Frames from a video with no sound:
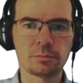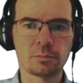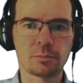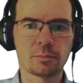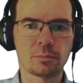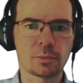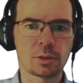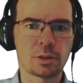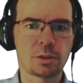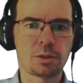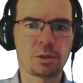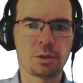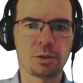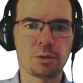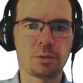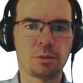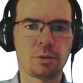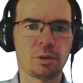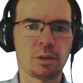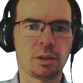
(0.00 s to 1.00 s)

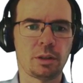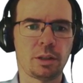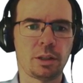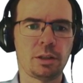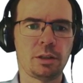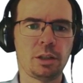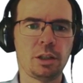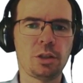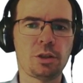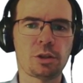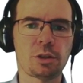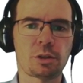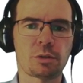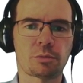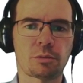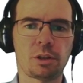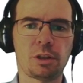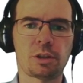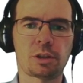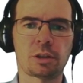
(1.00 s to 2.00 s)
So in each
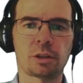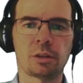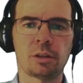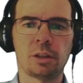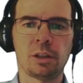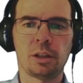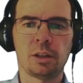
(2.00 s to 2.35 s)
iteration,